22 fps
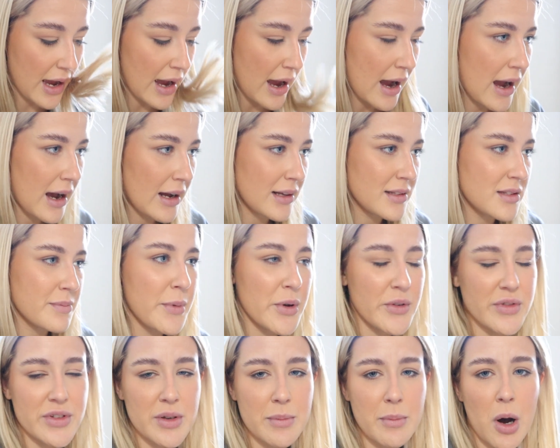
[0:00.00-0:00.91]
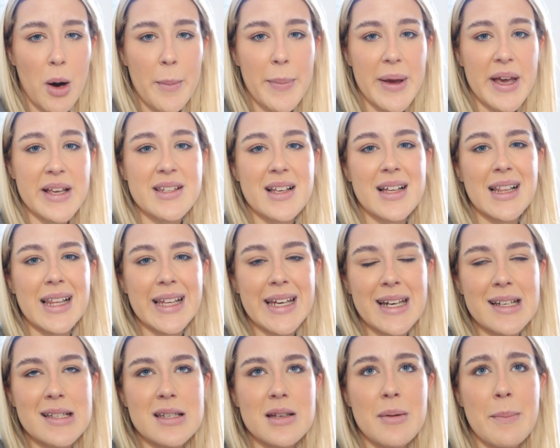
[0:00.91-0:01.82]
and move some more bits,
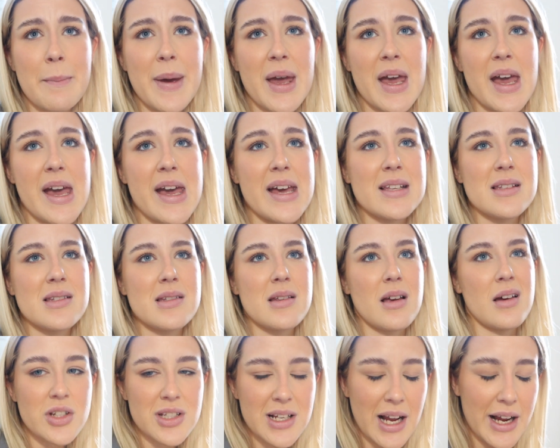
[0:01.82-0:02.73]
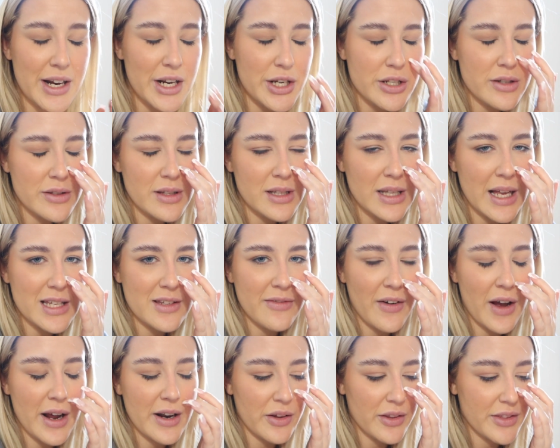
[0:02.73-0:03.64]
clean some bits, just kind of do the last
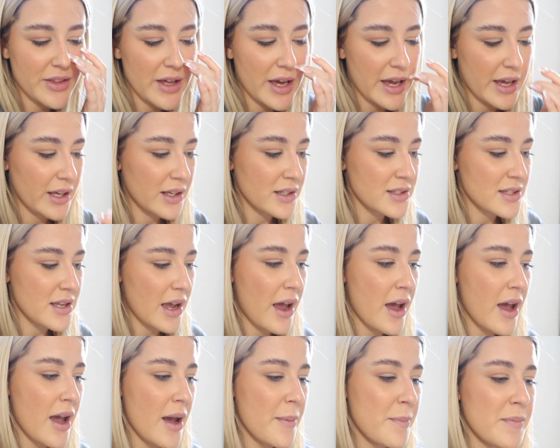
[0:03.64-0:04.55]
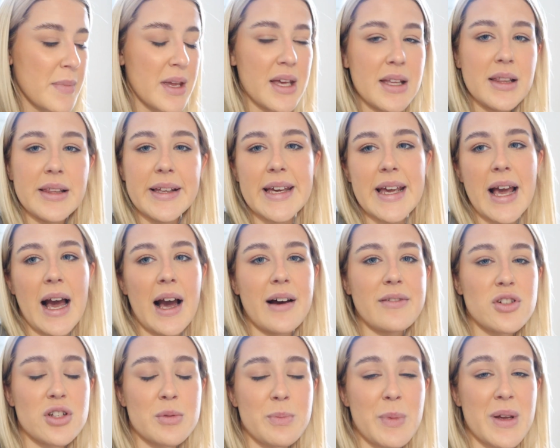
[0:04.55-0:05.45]
final things. Me and Lee
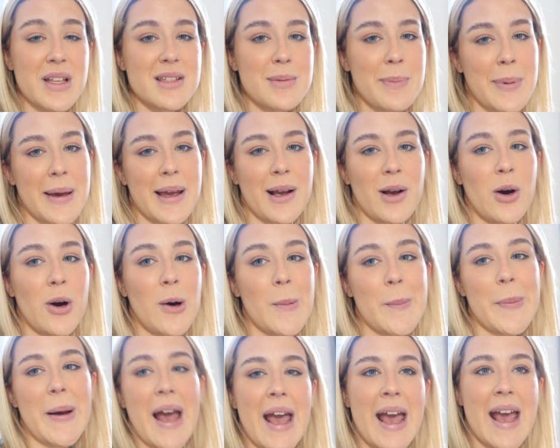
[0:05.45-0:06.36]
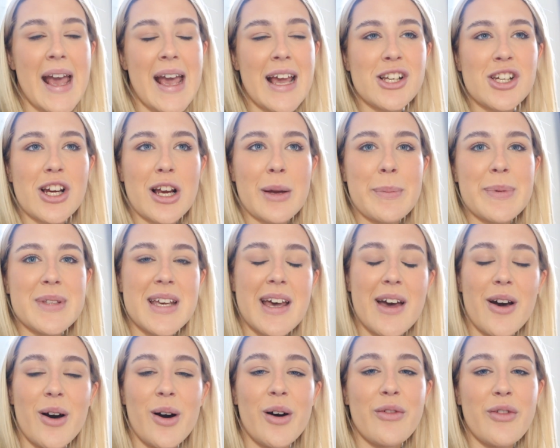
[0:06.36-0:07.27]
have just been to pick up a jacket
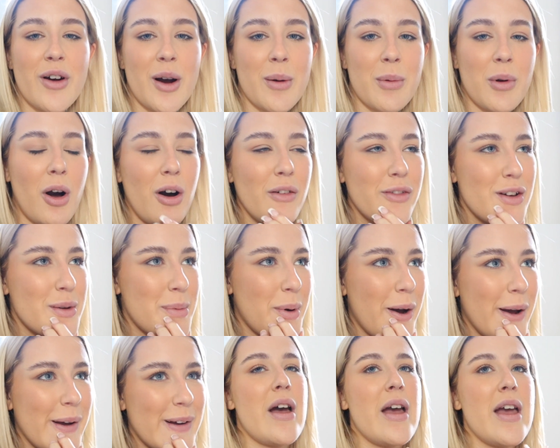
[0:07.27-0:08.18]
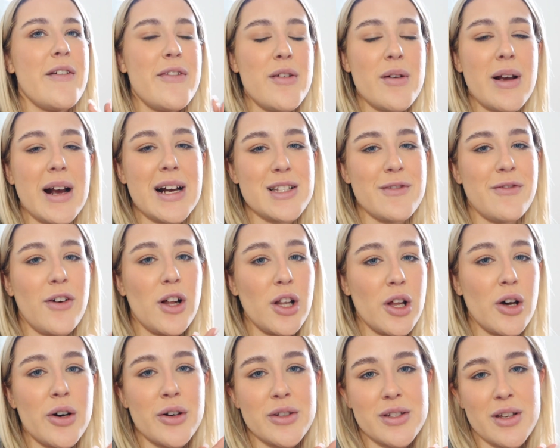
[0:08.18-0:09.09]
potato from Coffee Boy. If you guys
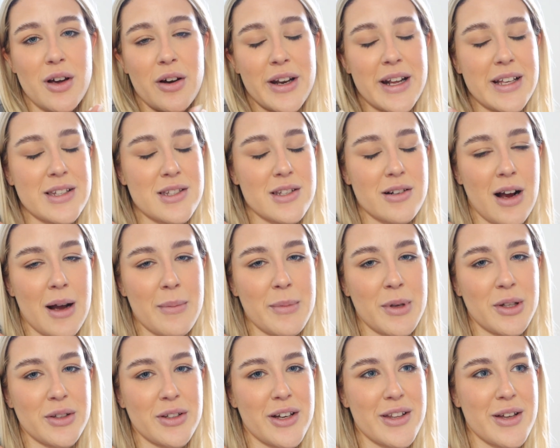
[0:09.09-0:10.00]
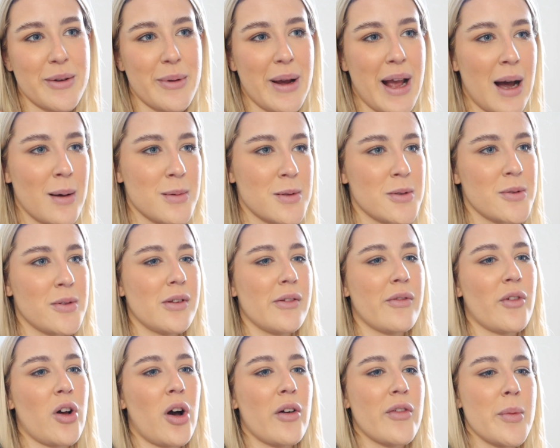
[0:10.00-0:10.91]
follow us on Instagram, you'll know that we absolutely
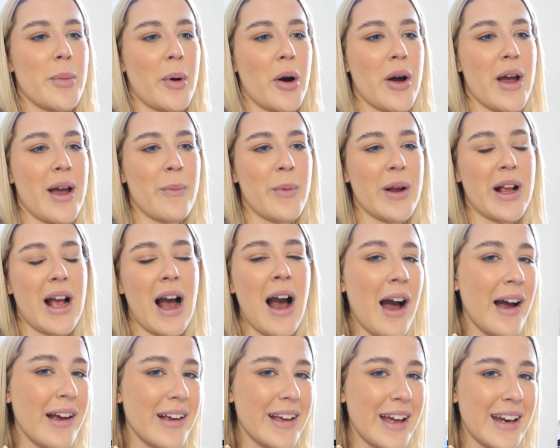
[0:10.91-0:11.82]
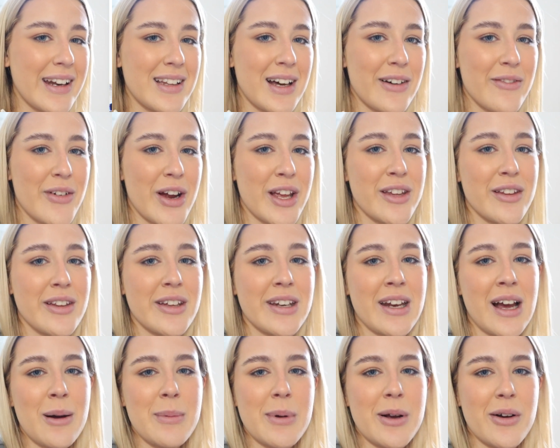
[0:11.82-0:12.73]
love Coffee Boy and we can't get it that regular
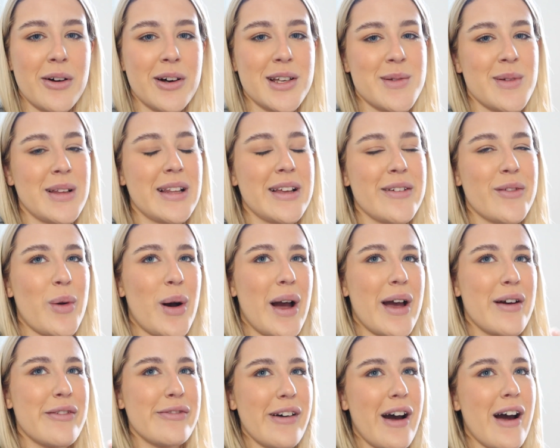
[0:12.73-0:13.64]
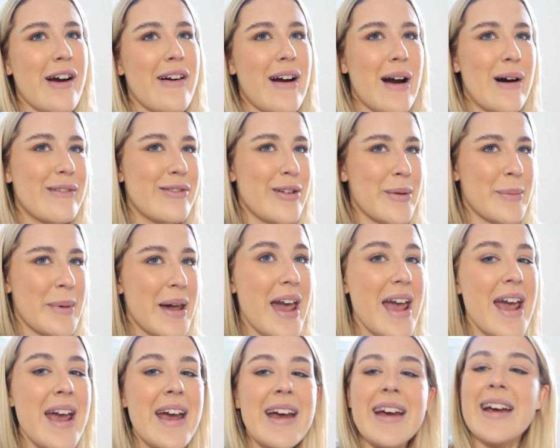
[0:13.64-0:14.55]
now because we live quite far out from it.